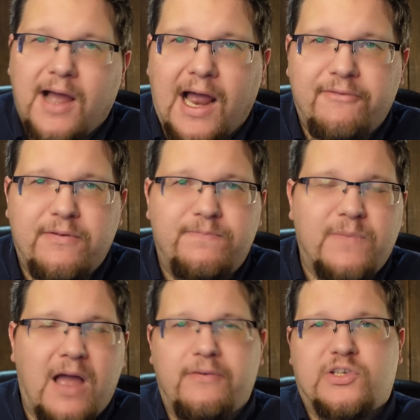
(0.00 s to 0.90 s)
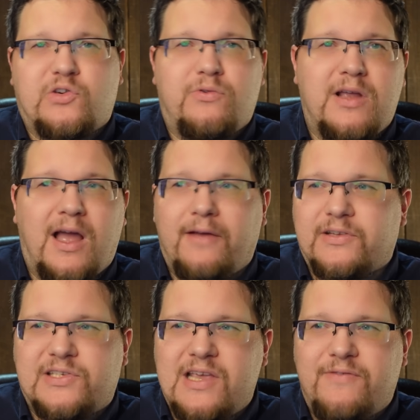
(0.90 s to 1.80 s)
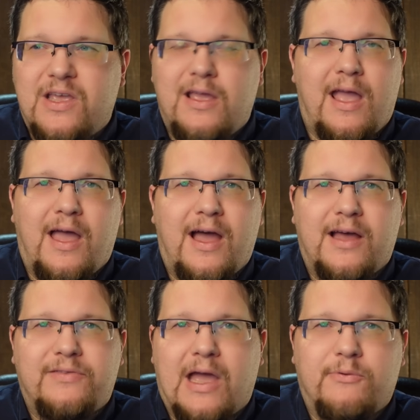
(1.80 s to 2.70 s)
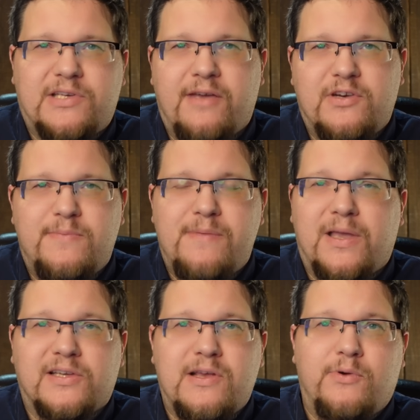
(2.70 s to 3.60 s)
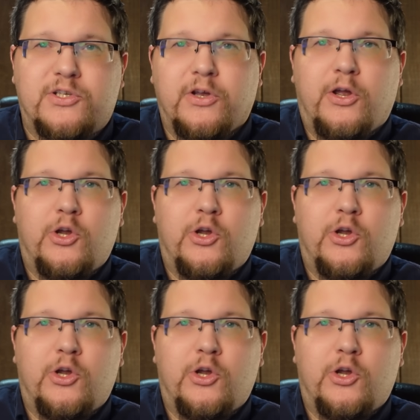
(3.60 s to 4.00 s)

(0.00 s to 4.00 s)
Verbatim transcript: I have a, I have a screen, I have a T V uh, that was given to me because it was